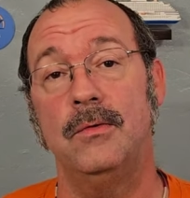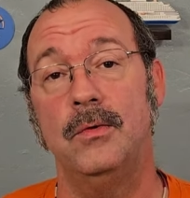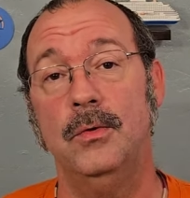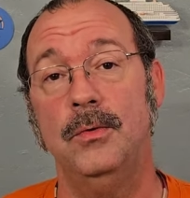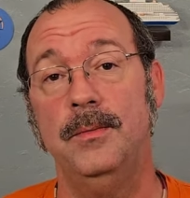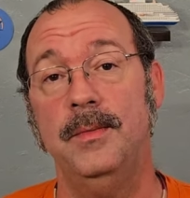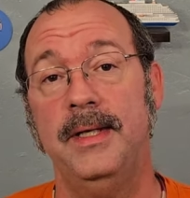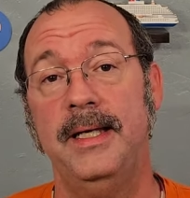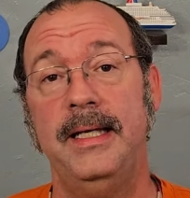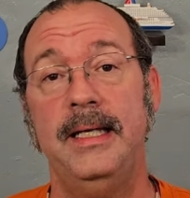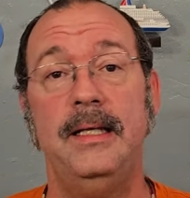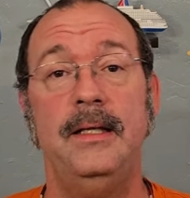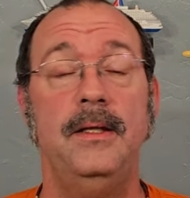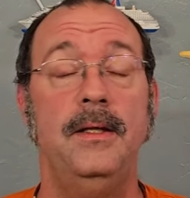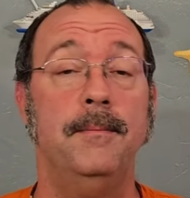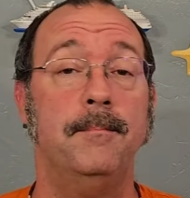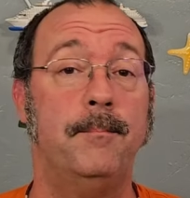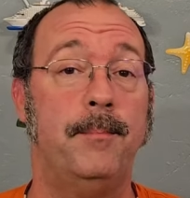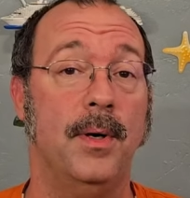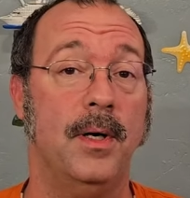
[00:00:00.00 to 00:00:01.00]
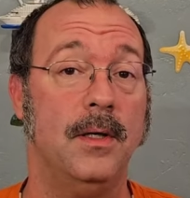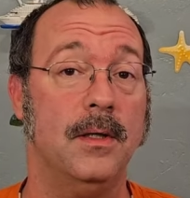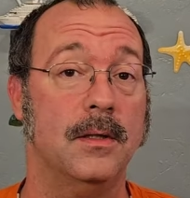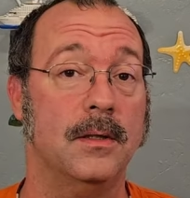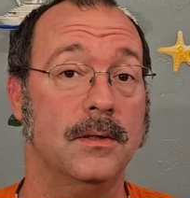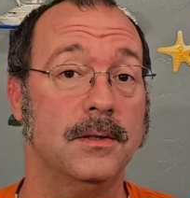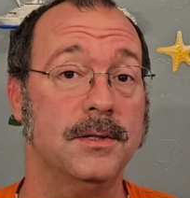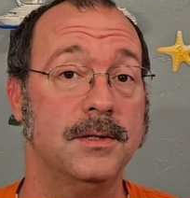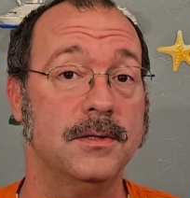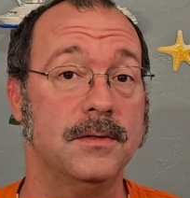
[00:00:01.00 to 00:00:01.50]
room and the
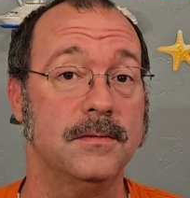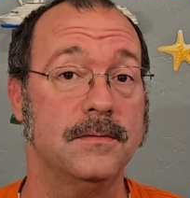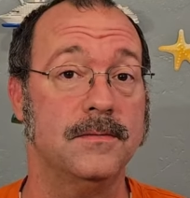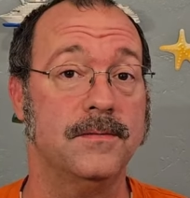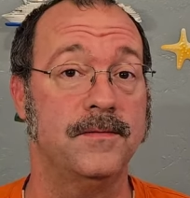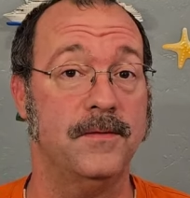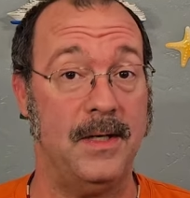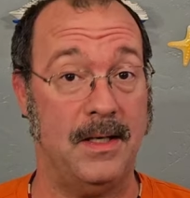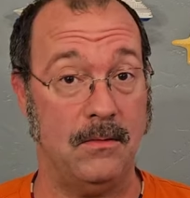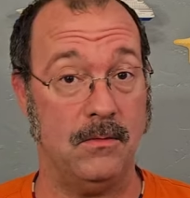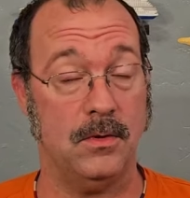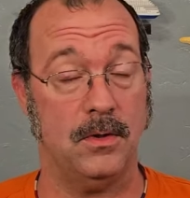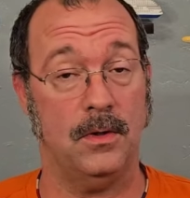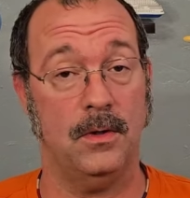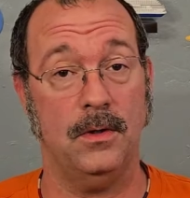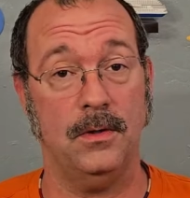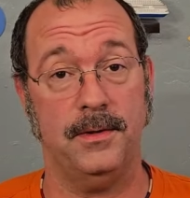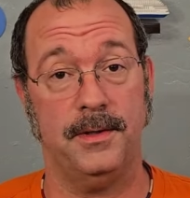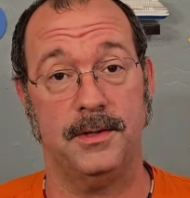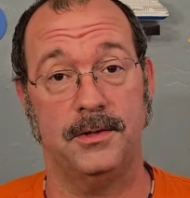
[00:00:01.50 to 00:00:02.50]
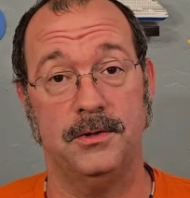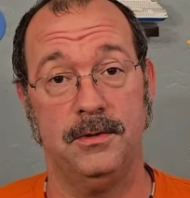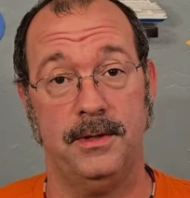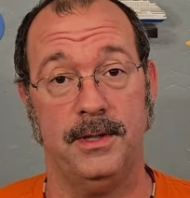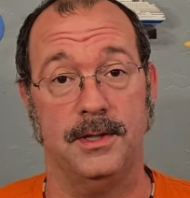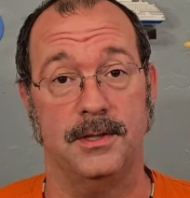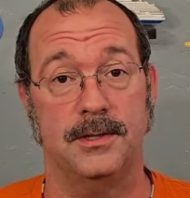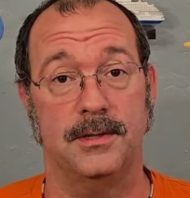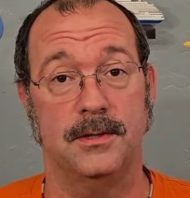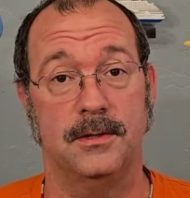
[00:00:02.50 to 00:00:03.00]
bars for alcoholic
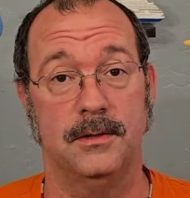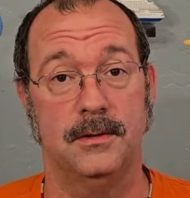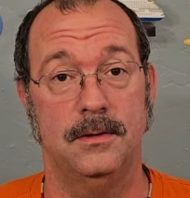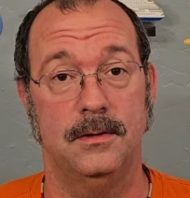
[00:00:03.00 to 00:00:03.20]
drinks.